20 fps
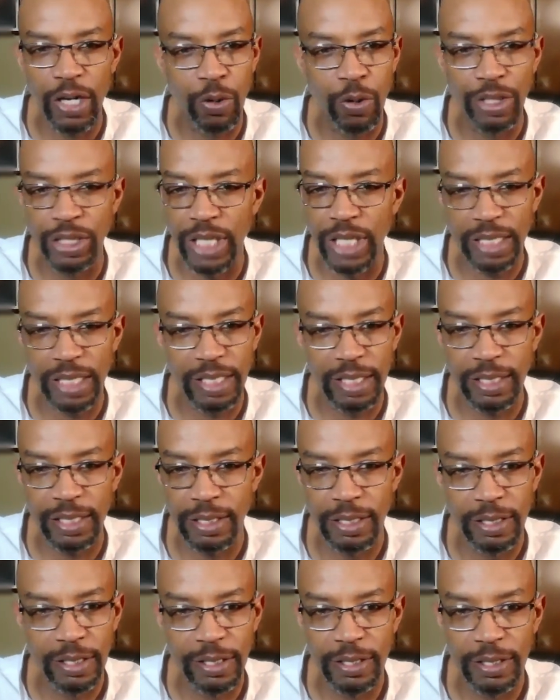or justice.
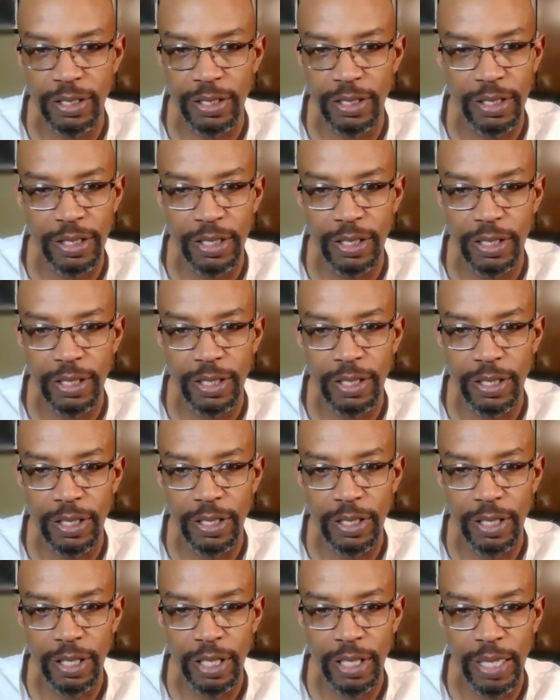
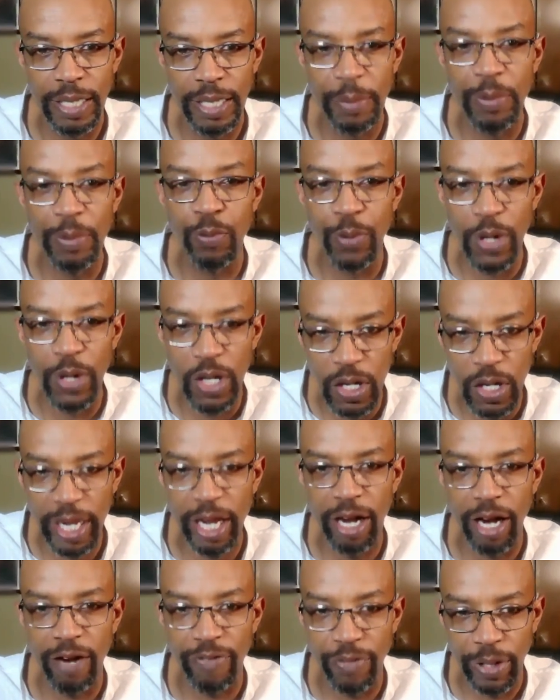You gotta be real
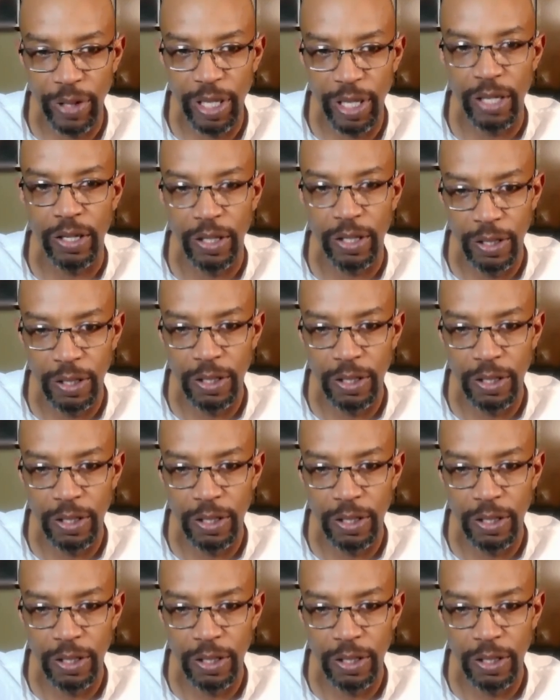careful here.